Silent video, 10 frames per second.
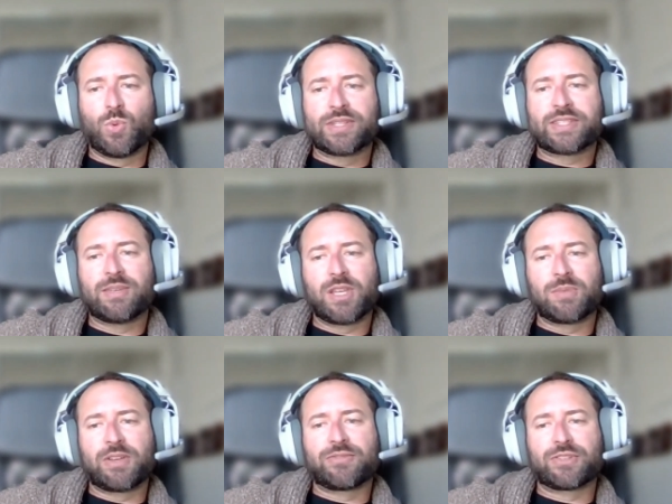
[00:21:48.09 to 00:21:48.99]
Once I make
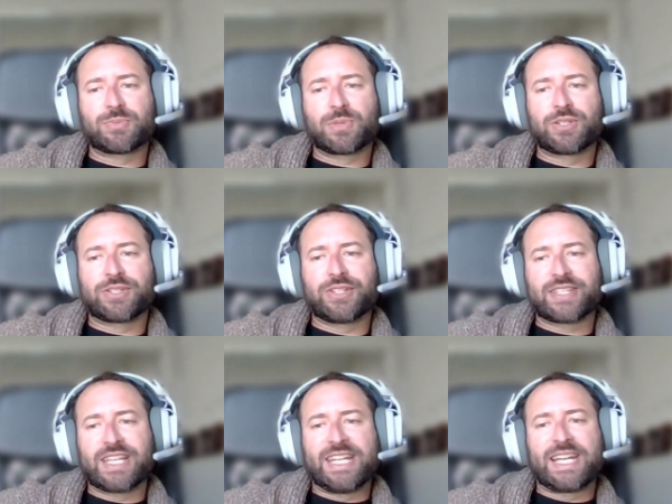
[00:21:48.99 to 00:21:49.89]
my first purchase,
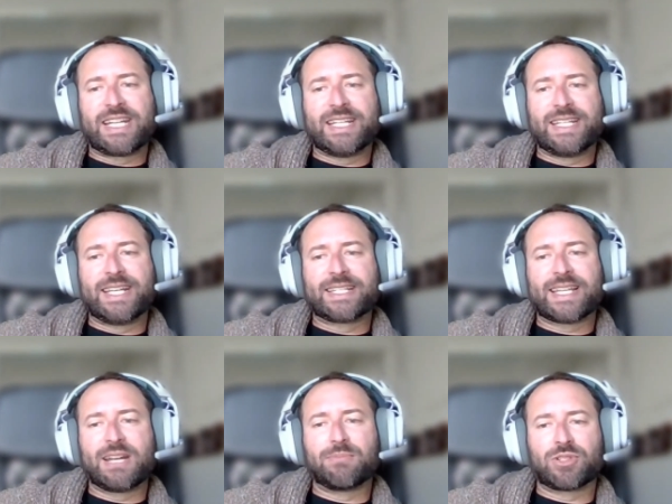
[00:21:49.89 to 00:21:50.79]
a 90-day
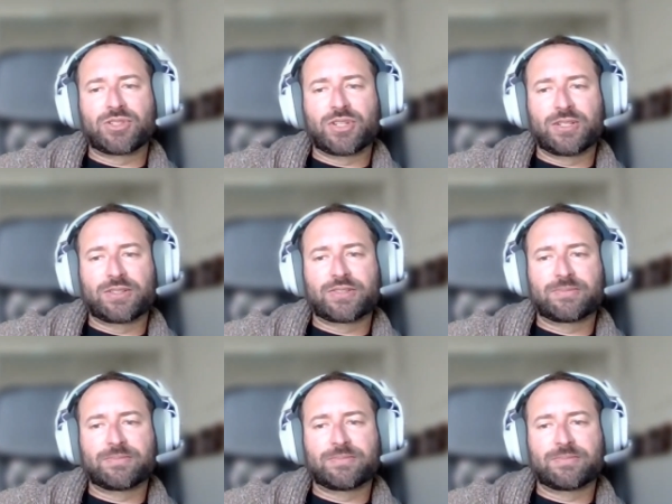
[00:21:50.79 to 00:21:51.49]
timer starts.